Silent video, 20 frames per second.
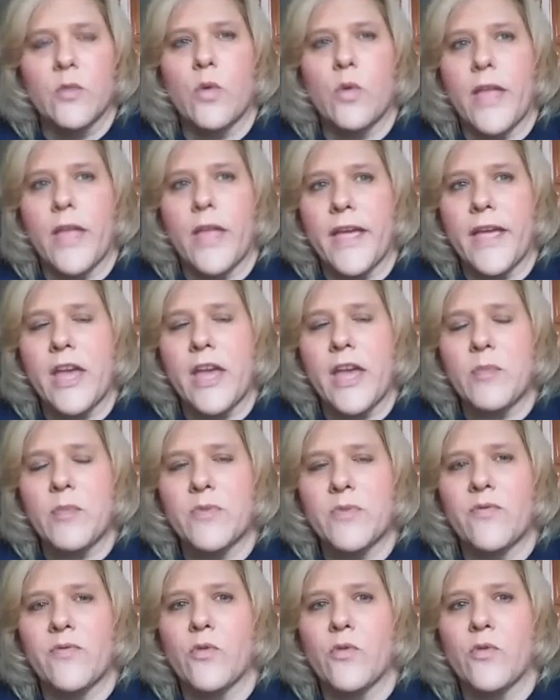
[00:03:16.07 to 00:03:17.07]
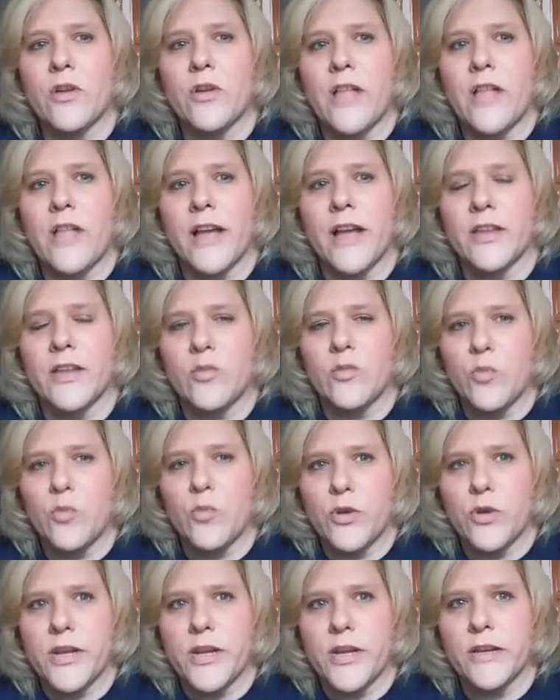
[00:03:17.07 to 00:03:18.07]
Well, I got up at 4 o'clock in the
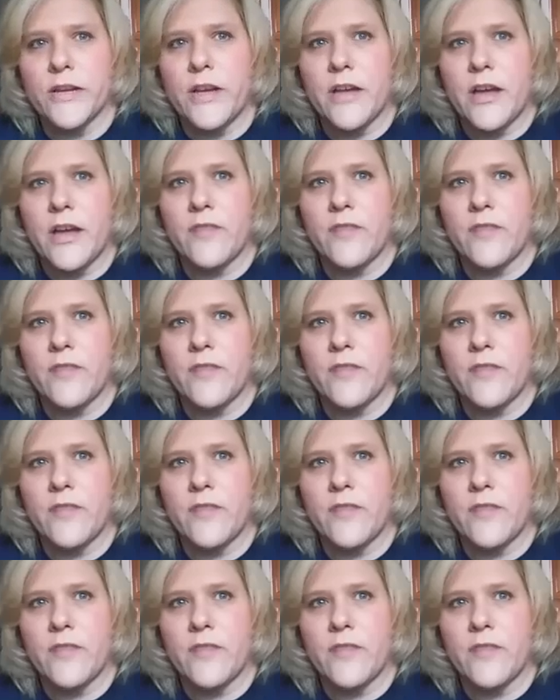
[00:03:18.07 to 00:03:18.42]
morning,